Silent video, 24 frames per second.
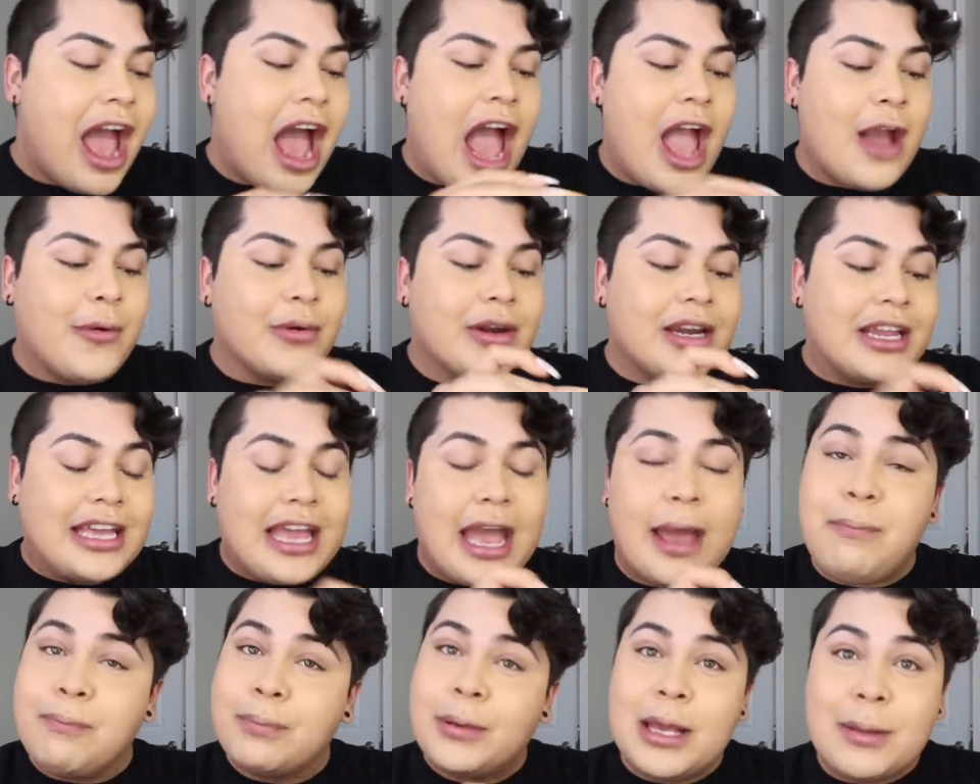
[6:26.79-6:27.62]
I would
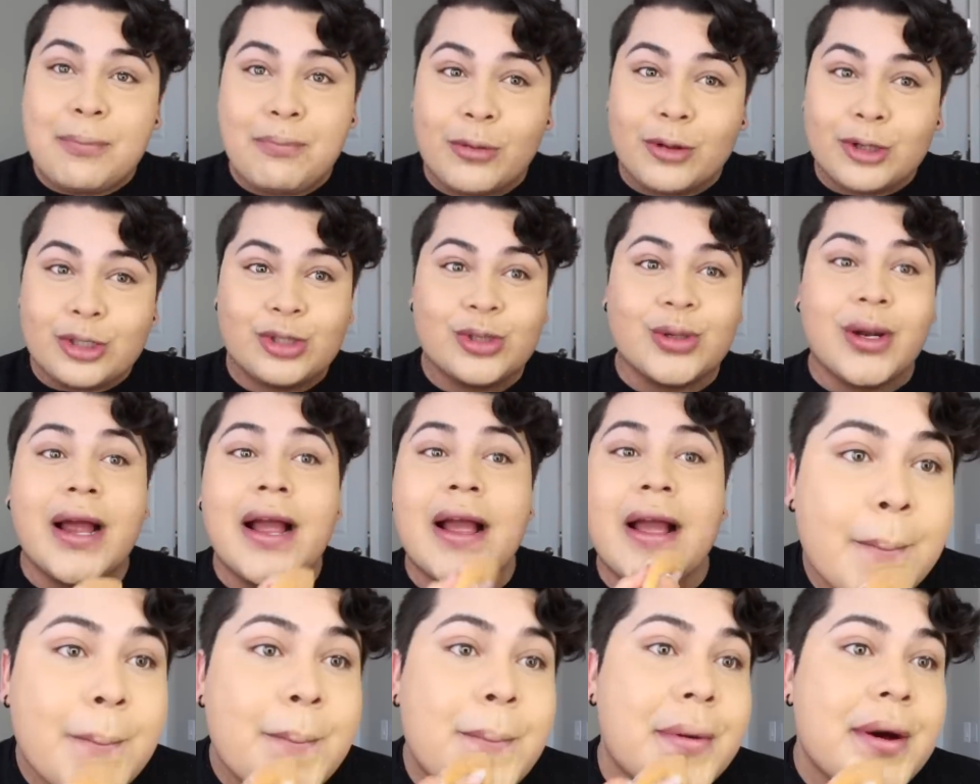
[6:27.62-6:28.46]
get people
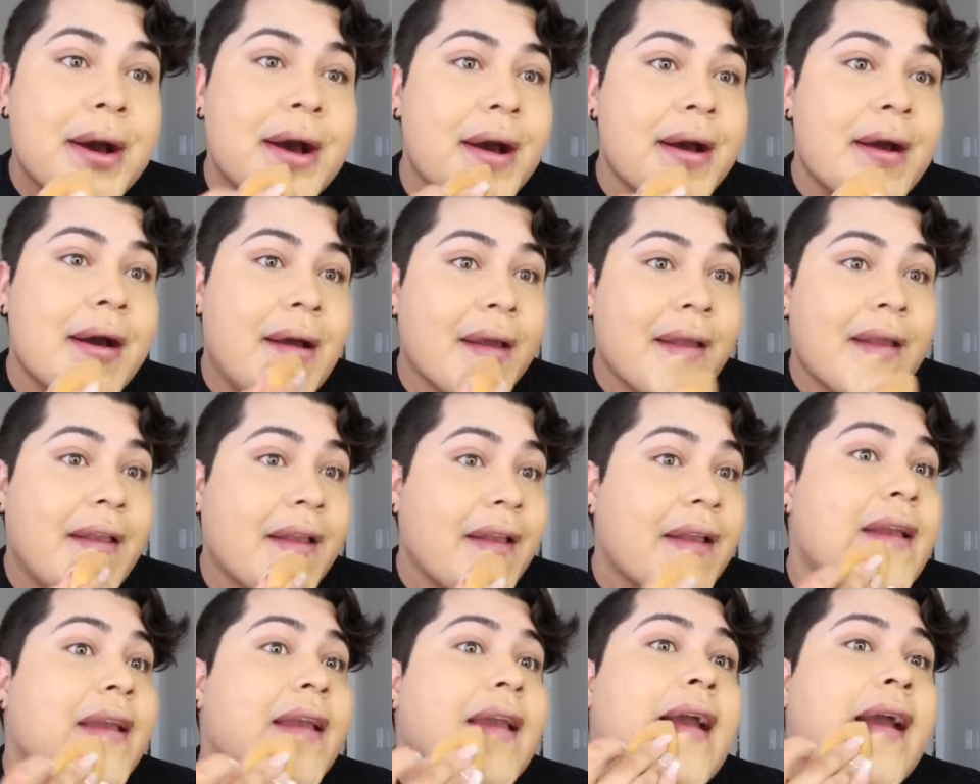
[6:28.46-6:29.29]
drunk, but
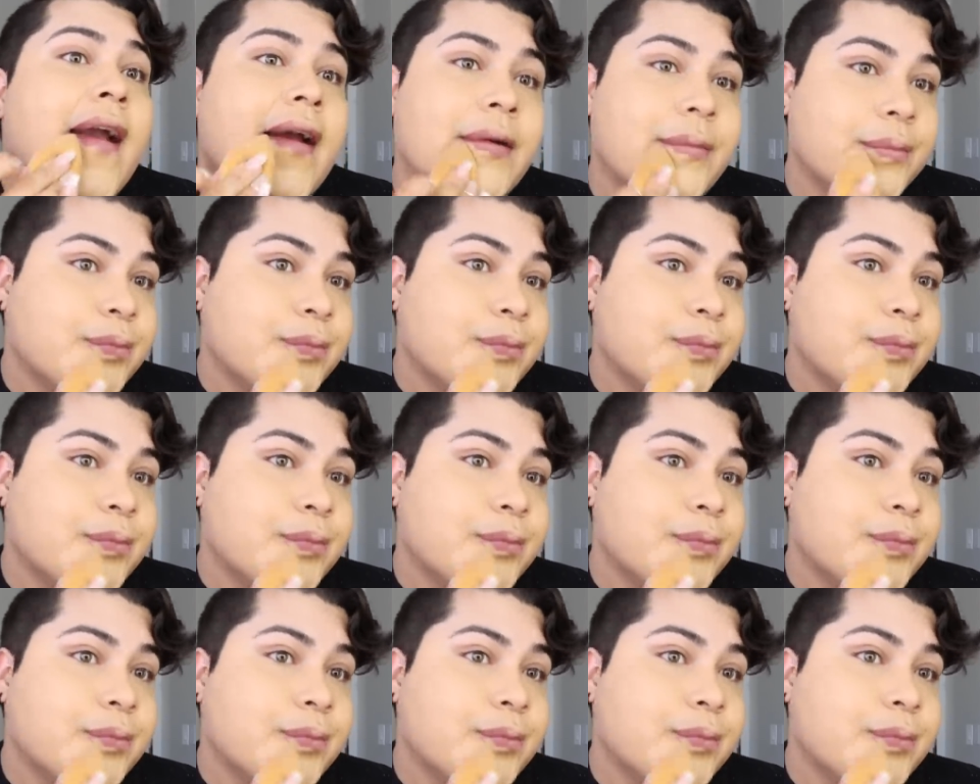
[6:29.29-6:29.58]
yeah.